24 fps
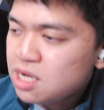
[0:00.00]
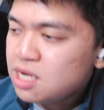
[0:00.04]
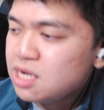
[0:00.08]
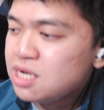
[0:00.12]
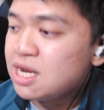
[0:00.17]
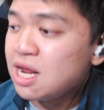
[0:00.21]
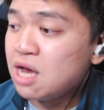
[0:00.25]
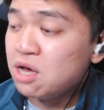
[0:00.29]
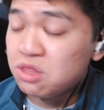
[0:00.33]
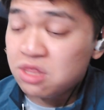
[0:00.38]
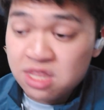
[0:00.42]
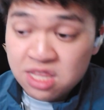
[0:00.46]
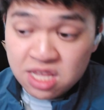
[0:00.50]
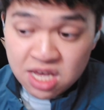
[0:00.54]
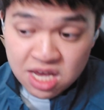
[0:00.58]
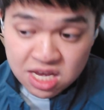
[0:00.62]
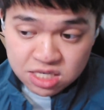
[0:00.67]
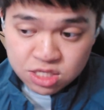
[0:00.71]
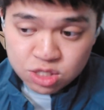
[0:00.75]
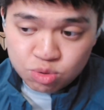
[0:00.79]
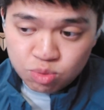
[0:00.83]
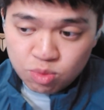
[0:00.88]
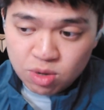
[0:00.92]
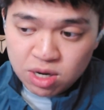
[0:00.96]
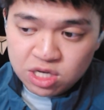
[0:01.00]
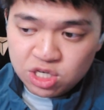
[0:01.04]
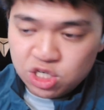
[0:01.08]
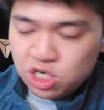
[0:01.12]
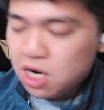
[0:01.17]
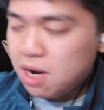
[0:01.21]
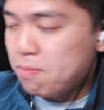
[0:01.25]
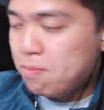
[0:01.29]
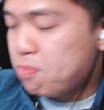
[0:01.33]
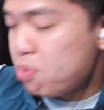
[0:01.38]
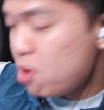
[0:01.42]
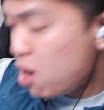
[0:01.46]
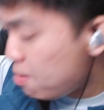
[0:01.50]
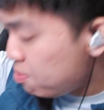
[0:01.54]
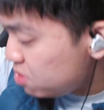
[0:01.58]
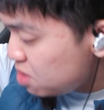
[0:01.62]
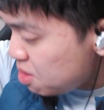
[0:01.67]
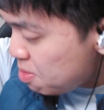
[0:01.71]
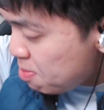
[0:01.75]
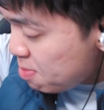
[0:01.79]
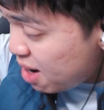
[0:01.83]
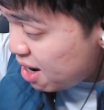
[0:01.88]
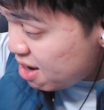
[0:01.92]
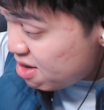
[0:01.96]
Now this switch up,
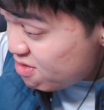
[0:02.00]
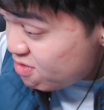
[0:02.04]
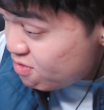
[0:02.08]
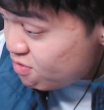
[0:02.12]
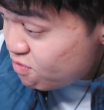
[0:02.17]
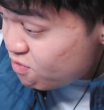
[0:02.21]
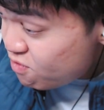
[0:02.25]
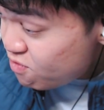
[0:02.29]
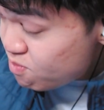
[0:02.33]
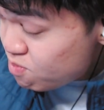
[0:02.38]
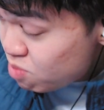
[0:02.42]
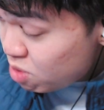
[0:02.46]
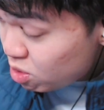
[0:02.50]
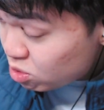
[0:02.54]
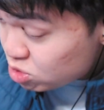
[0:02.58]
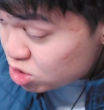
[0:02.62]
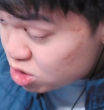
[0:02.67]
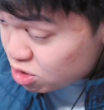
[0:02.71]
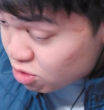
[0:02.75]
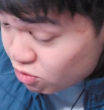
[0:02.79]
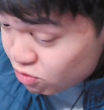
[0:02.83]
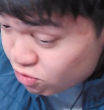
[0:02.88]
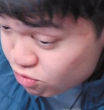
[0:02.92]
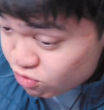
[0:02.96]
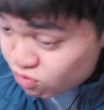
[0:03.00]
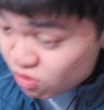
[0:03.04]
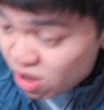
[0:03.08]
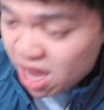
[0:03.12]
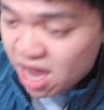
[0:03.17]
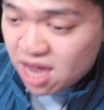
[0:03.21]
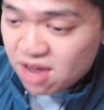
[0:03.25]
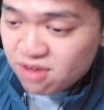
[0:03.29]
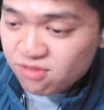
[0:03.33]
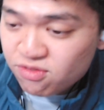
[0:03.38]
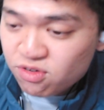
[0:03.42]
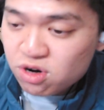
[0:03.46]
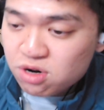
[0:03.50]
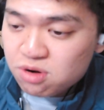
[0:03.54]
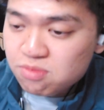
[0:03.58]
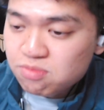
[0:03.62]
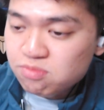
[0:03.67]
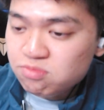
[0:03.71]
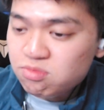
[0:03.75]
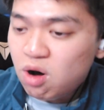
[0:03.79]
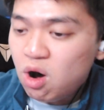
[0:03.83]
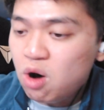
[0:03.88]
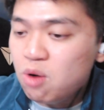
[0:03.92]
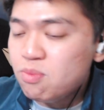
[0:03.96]
probably my most favorite
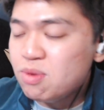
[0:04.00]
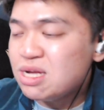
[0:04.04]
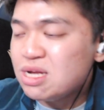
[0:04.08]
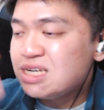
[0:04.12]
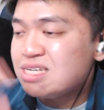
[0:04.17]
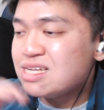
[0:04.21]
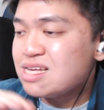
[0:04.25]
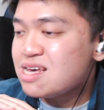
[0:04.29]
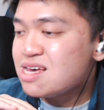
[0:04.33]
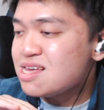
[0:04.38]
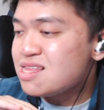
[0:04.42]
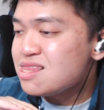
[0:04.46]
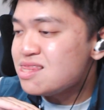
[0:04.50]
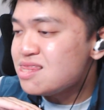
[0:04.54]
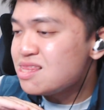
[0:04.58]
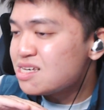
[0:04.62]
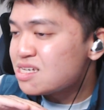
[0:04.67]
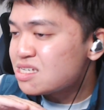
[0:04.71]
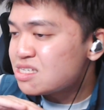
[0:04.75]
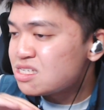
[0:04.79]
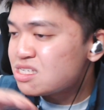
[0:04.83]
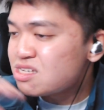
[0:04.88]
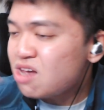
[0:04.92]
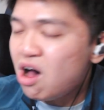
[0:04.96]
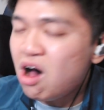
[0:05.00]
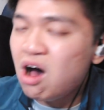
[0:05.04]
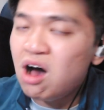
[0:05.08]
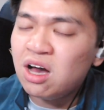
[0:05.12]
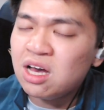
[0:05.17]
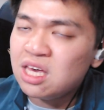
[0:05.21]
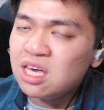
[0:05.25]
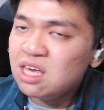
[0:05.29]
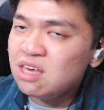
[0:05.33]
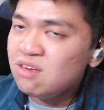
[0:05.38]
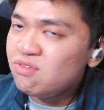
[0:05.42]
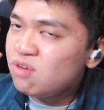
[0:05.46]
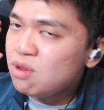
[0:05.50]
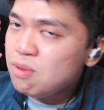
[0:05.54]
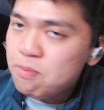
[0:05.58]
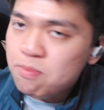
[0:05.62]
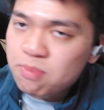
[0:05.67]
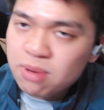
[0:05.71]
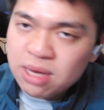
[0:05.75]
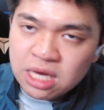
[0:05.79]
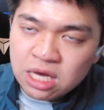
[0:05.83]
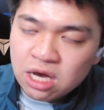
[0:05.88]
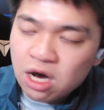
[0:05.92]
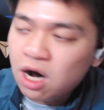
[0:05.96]
moment in the song, even
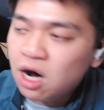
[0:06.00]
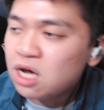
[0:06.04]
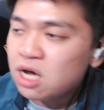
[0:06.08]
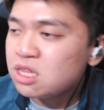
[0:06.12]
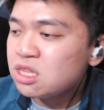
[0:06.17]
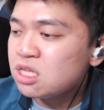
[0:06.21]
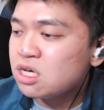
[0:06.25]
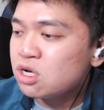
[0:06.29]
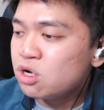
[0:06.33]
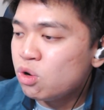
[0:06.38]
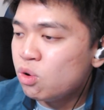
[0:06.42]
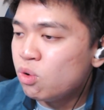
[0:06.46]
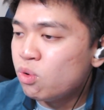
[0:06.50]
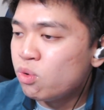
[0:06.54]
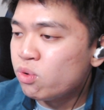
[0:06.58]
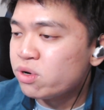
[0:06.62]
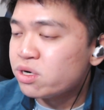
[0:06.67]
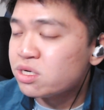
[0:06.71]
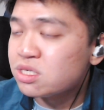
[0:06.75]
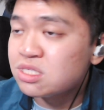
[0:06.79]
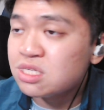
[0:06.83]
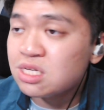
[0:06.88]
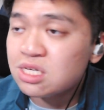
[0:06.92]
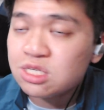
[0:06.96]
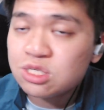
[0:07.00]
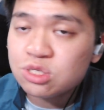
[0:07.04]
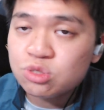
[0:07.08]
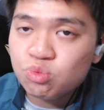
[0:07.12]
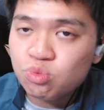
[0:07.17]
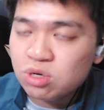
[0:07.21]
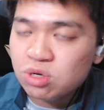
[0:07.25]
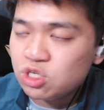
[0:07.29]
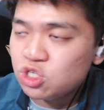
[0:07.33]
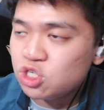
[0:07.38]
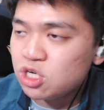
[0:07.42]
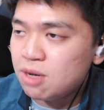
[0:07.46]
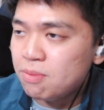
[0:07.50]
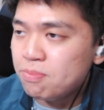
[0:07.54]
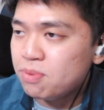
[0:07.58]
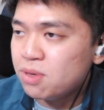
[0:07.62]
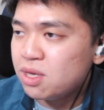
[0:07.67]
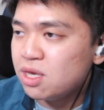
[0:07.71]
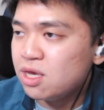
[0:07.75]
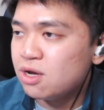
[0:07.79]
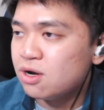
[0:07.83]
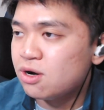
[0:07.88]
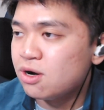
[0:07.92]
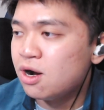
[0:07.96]
beyond the chorus, the switch up
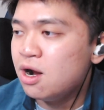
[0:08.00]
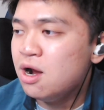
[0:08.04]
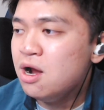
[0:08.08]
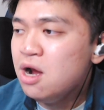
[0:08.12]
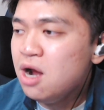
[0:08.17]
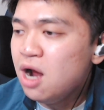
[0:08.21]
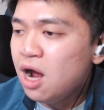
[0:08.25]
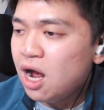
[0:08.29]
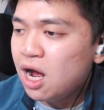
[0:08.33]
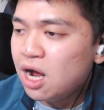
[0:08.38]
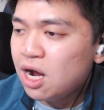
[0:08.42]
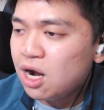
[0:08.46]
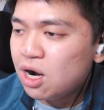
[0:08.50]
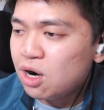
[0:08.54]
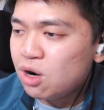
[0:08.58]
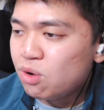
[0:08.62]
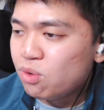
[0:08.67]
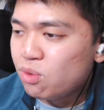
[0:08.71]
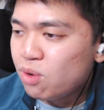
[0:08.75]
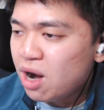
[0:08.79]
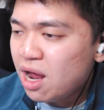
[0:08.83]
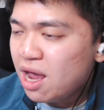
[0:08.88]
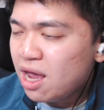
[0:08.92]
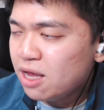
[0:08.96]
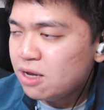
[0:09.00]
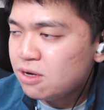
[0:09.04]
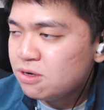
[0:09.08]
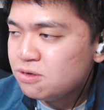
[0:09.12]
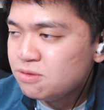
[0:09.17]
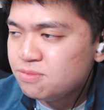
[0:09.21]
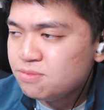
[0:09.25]
here, right?